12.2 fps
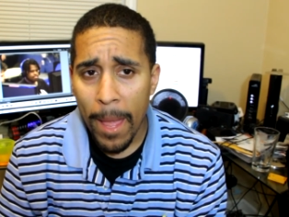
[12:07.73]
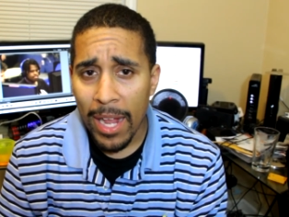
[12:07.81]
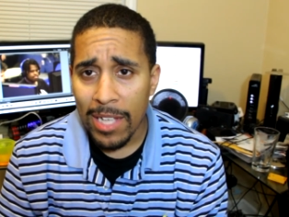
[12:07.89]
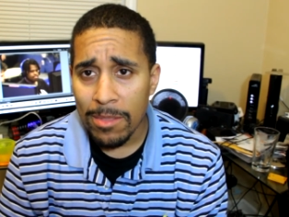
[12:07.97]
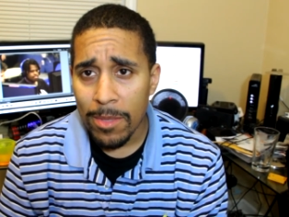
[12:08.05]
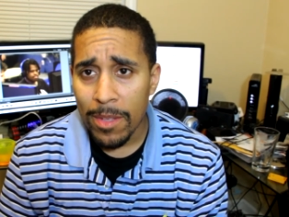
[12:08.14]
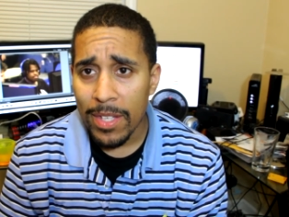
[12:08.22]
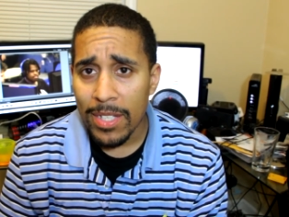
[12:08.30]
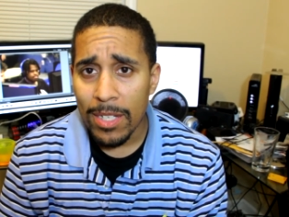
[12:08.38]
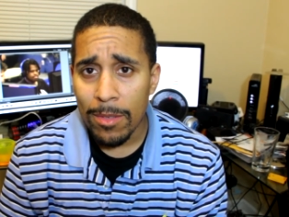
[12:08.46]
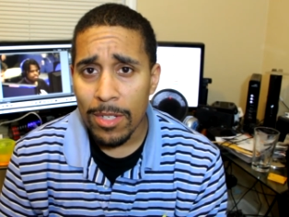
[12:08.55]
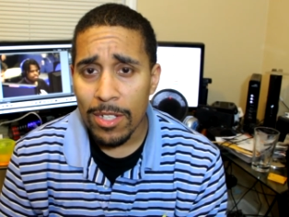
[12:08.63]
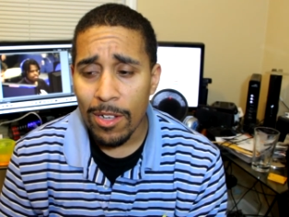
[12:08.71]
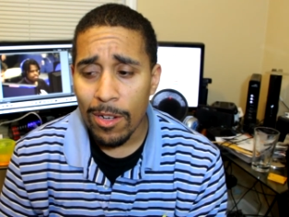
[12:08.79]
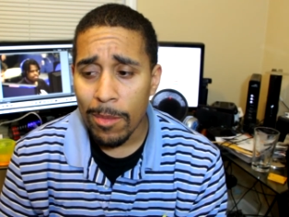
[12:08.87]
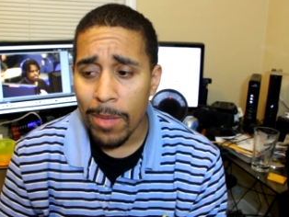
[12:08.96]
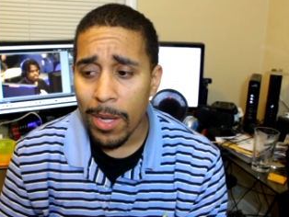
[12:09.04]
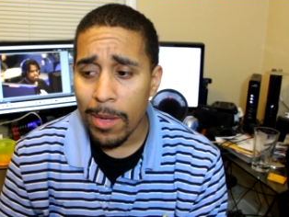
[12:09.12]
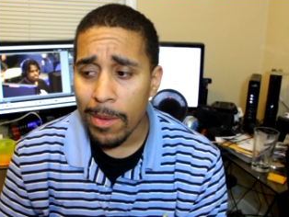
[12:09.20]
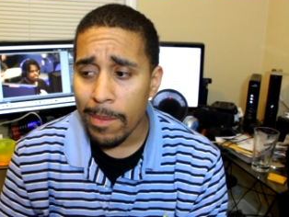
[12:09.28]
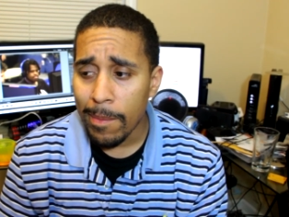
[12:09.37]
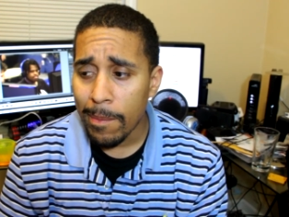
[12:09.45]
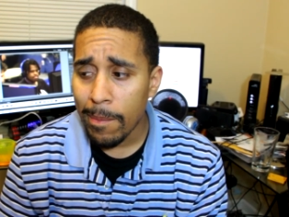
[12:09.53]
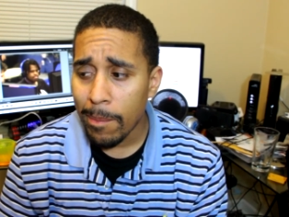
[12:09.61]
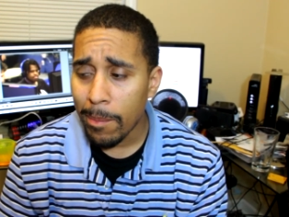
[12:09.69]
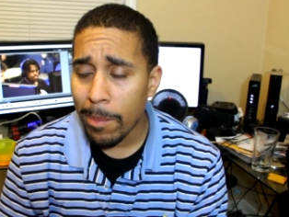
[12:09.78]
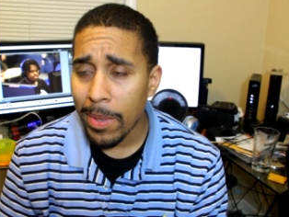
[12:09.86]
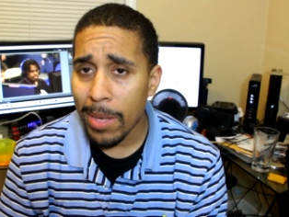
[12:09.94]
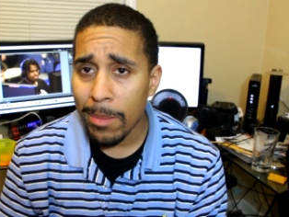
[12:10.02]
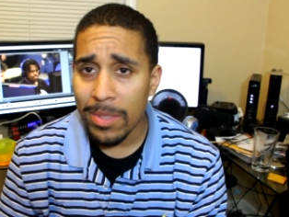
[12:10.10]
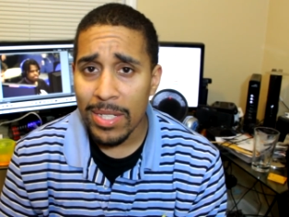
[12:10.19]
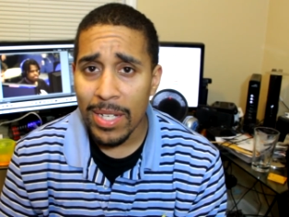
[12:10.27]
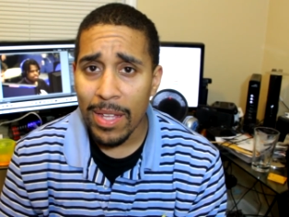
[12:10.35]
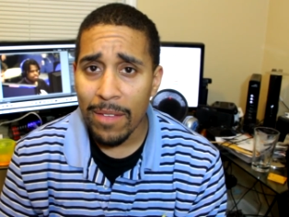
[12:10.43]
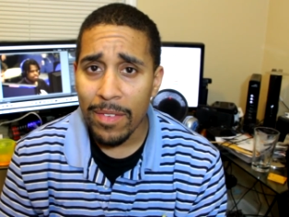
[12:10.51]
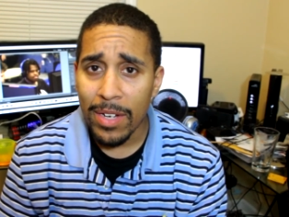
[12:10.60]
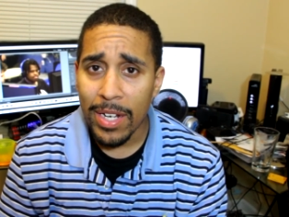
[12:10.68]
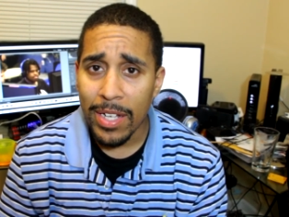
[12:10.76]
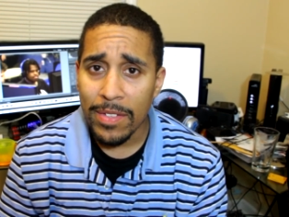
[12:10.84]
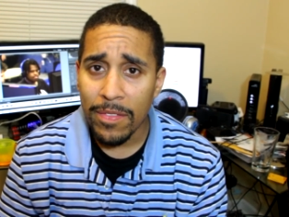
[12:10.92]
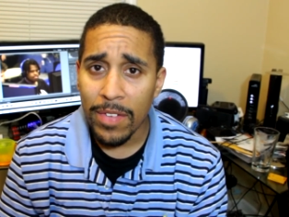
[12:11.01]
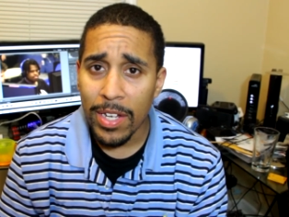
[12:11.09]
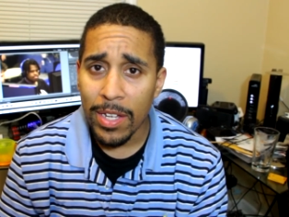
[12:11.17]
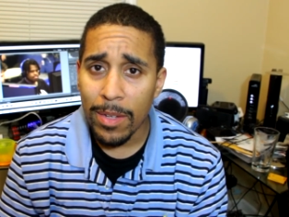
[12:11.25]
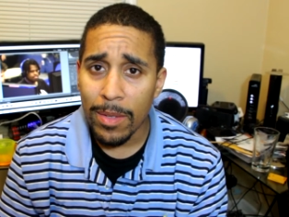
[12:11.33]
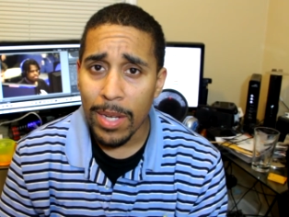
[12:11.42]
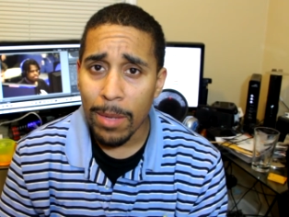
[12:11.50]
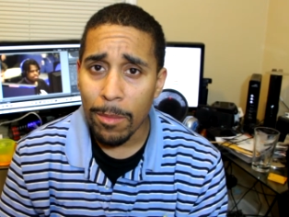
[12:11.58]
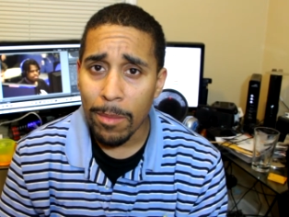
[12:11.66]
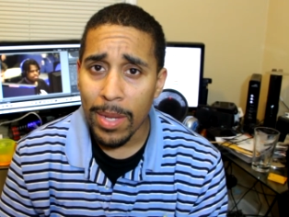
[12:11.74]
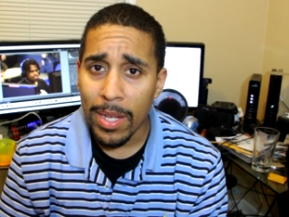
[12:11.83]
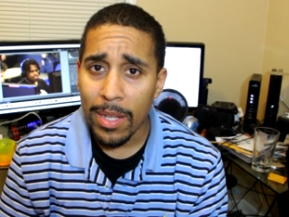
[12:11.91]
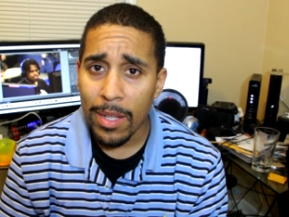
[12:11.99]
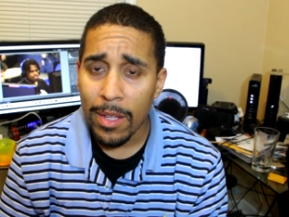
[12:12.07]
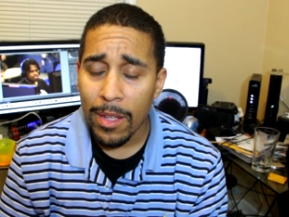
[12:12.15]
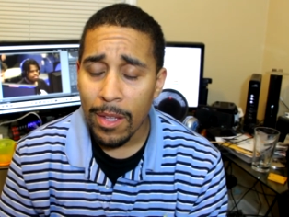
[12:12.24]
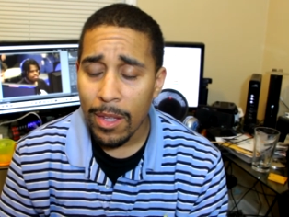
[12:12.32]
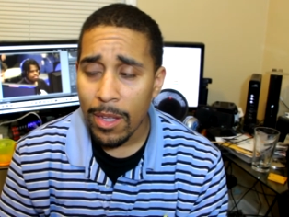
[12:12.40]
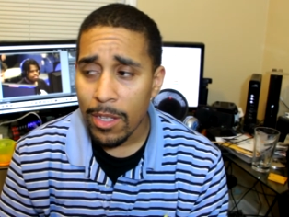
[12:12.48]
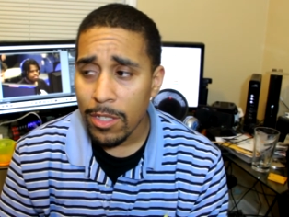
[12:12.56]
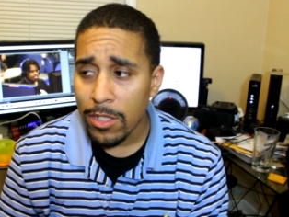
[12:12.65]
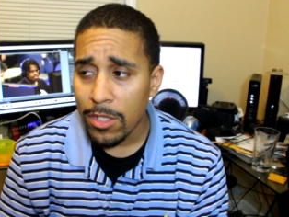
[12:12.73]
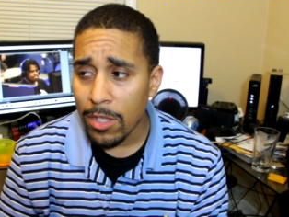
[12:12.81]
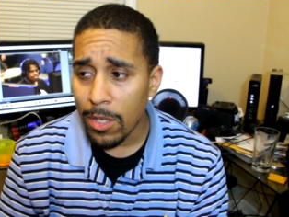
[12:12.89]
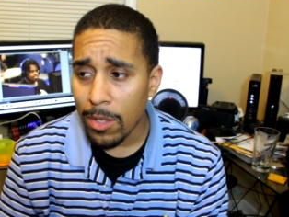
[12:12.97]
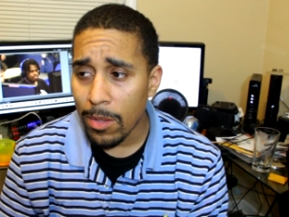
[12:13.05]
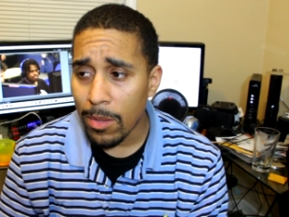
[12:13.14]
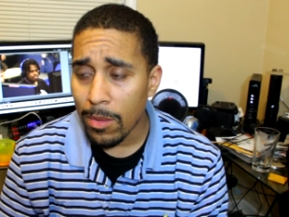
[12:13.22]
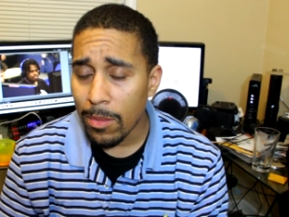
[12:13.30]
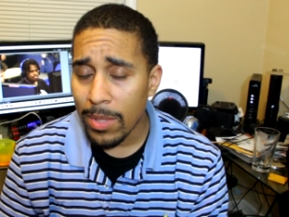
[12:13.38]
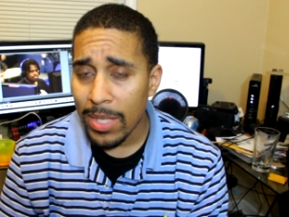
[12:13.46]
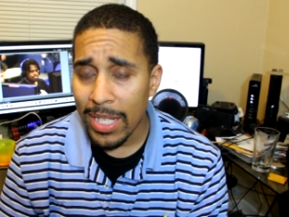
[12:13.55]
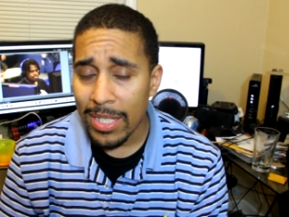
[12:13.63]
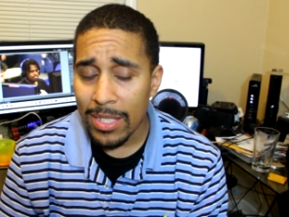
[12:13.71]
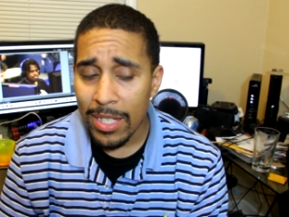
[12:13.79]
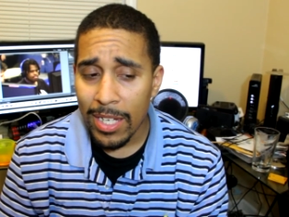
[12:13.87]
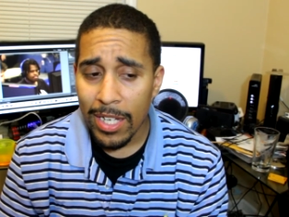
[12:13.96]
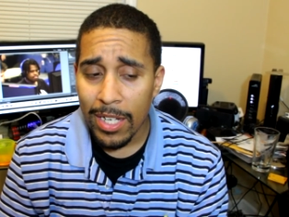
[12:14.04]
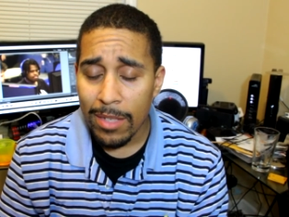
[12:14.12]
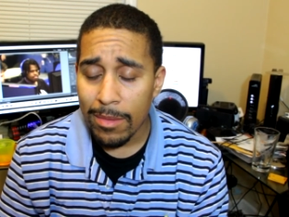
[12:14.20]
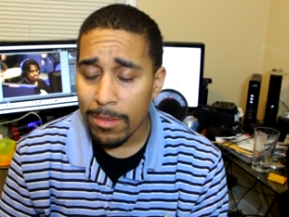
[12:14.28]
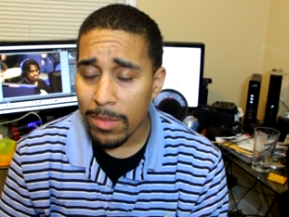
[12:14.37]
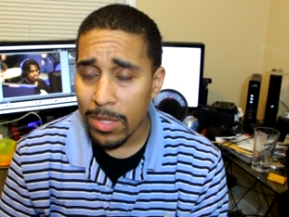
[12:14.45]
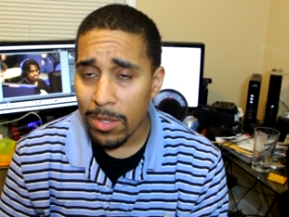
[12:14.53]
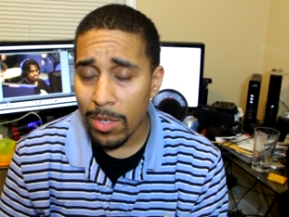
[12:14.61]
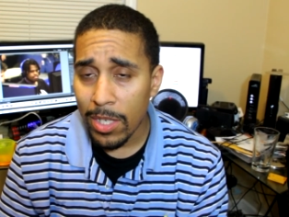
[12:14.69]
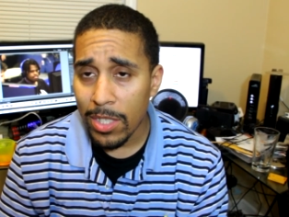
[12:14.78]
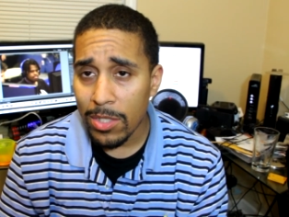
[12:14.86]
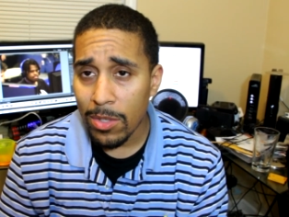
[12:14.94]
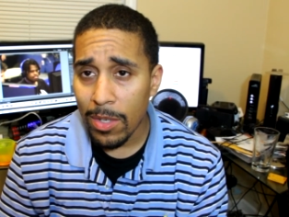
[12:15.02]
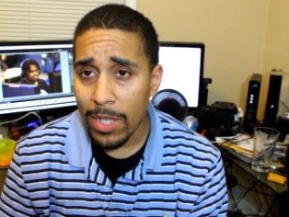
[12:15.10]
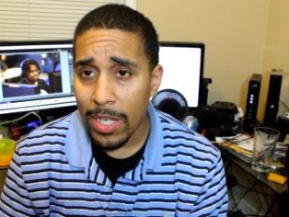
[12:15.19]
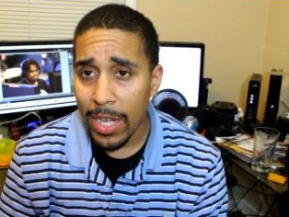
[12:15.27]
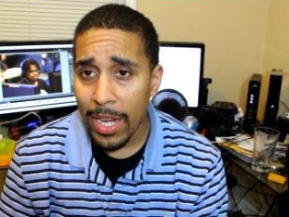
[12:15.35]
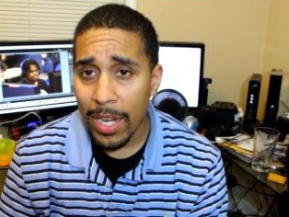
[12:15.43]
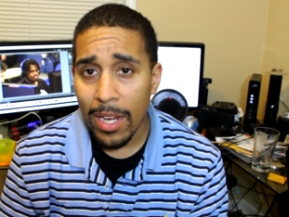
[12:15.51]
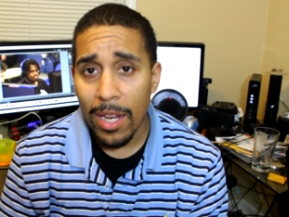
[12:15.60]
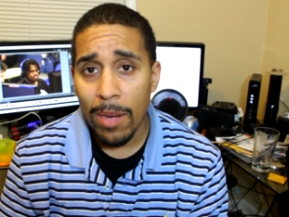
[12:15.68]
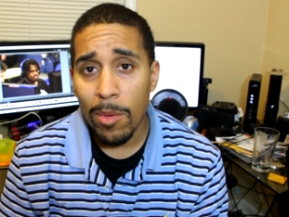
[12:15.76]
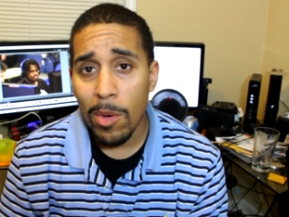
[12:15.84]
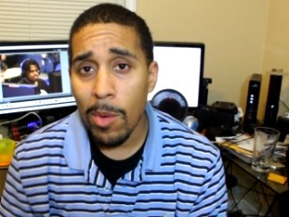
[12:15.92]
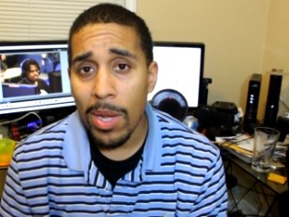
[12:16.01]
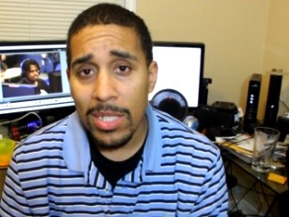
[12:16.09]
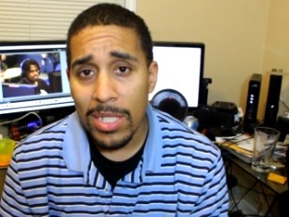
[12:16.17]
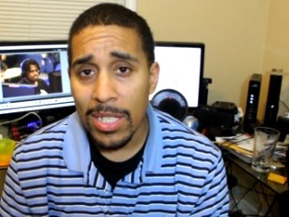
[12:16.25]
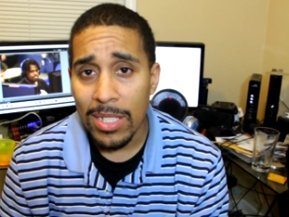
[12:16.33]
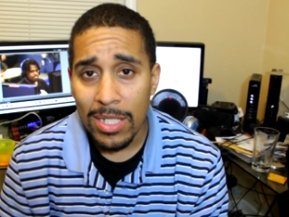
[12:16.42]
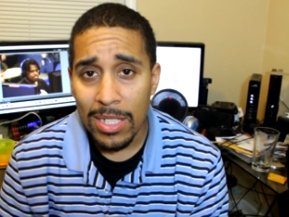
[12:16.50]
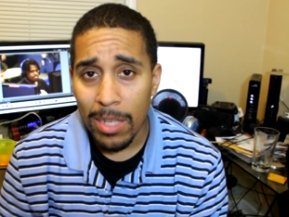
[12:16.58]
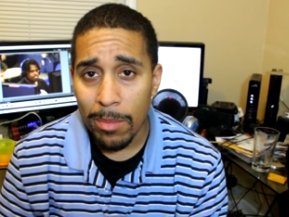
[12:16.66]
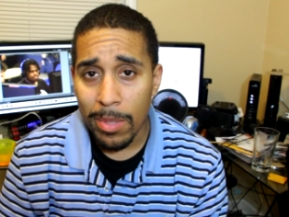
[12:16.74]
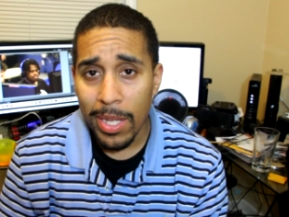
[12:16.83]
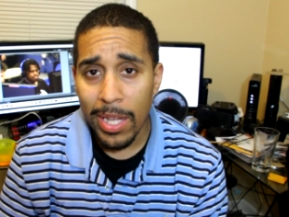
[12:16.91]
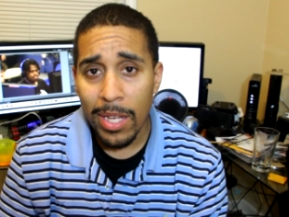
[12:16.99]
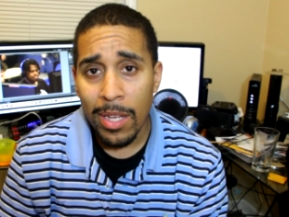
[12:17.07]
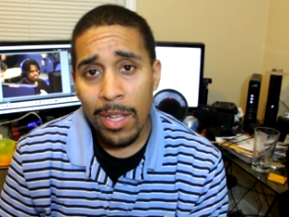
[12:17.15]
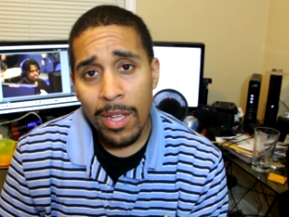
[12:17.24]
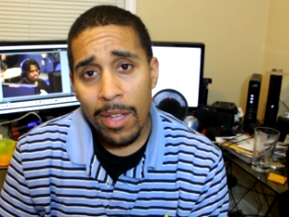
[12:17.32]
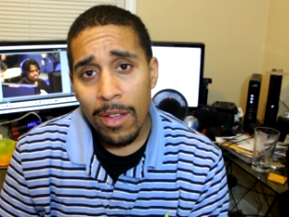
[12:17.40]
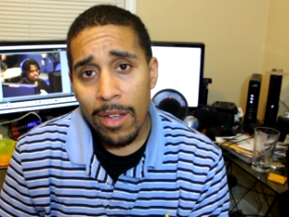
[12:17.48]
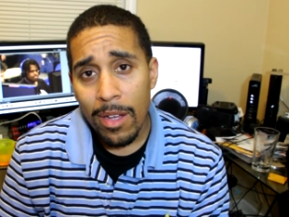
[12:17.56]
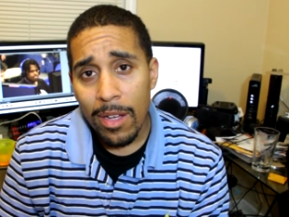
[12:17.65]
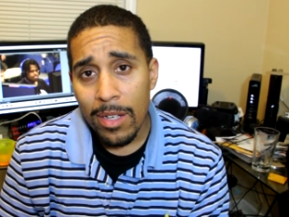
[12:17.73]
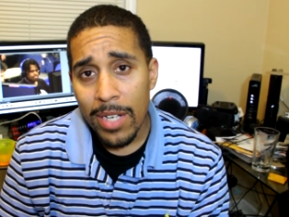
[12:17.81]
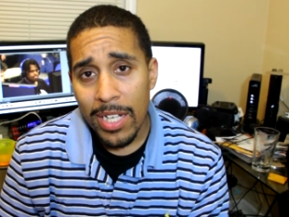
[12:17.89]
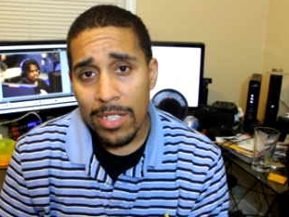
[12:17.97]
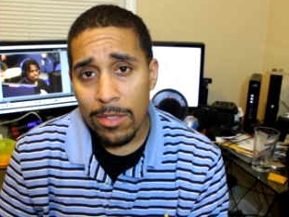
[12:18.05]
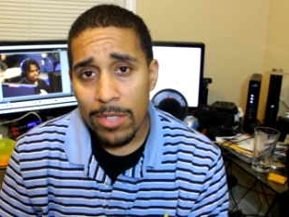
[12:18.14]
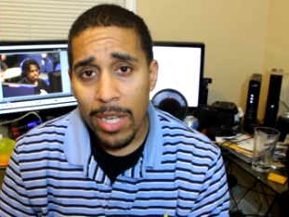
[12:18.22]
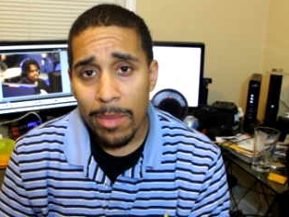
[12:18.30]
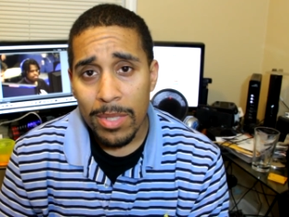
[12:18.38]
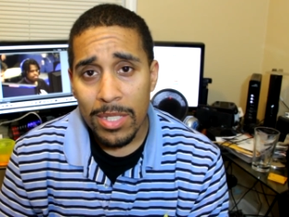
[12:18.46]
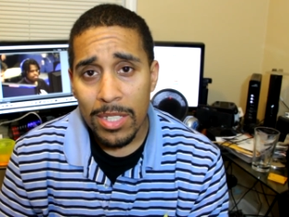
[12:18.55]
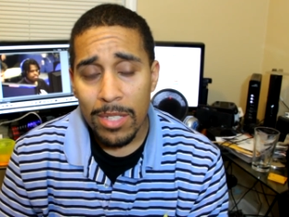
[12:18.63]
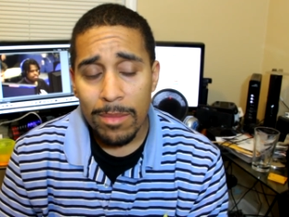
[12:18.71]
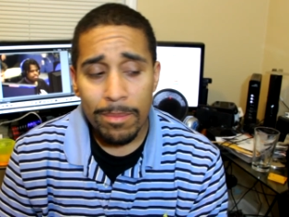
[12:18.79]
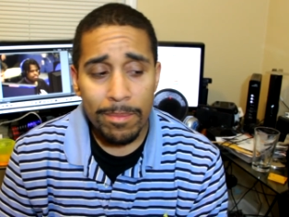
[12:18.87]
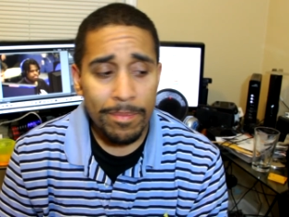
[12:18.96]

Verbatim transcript: I got some other things I want to talk about, but I'm gonna save that for the next video that I'm gonna make. So with that said, I'm just gonna enjoy the night. I'm gonna watch the NCAA national championship.